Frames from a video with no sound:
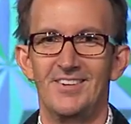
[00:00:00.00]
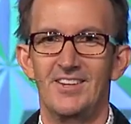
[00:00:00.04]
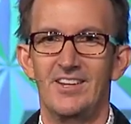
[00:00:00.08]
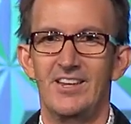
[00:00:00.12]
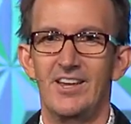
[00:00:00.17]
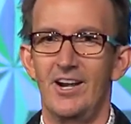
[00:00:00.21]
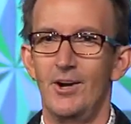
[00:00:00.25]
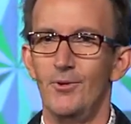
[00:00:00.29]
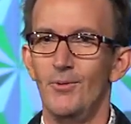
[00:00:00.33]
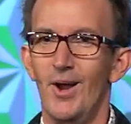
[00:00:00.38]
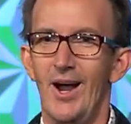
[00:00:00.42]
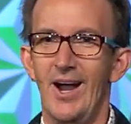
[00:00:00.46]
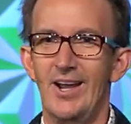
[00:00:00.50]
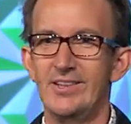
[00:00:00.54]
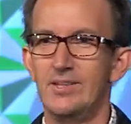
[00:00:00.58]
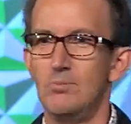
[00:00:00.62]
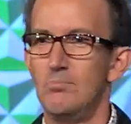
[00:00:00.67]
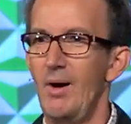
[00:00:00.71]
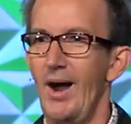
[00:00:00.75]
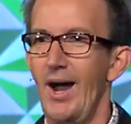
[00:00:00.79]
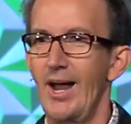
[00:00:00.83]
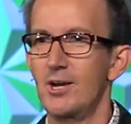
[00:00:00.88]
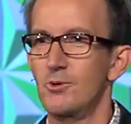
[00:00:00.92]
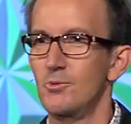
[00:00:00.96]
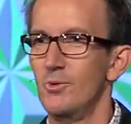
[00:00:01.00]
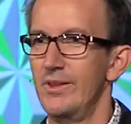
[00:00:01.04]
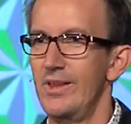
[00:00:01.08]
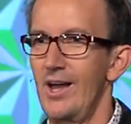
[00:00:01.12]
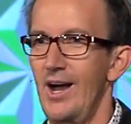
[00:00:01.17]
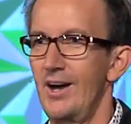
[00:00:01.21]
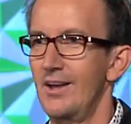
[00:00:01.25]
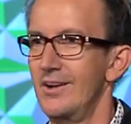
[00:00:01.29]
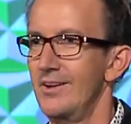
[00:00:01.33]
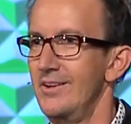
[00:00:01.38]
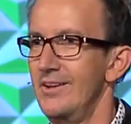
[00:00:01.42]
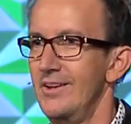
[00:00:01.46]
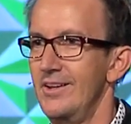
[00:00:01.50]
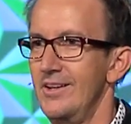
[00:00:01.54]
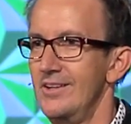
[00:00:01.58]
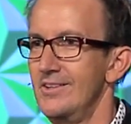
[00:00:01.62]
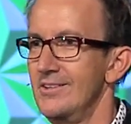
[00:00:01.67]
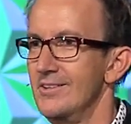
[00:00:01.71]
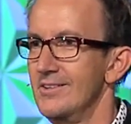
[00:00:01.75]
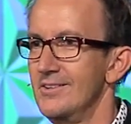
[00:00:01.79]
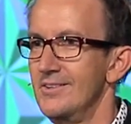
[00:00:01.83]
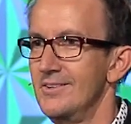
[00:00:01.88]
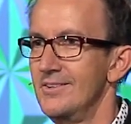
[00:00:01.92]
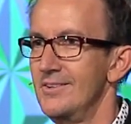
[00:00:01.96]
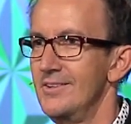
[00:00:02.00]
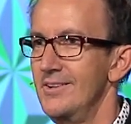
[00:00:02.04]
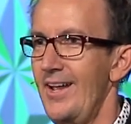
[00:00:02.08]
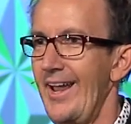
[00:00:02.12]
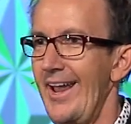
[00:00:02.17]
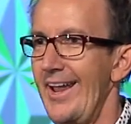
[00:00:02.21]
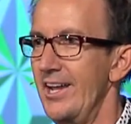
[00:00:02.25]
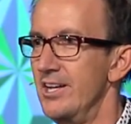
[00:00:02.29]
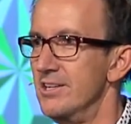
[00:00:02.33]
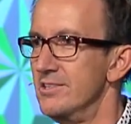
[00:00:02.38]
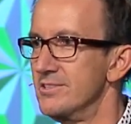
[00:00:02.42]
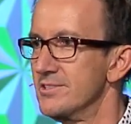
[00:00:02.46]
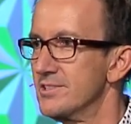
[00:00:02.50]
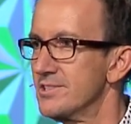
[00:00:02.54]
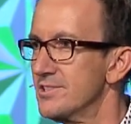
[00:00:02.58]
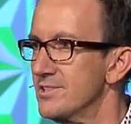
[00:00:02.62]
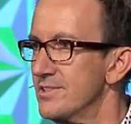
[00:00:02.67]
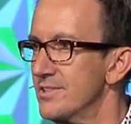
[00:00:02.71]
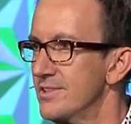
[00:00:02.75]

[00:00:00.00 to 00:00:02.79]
Can I ride the bike without any hands?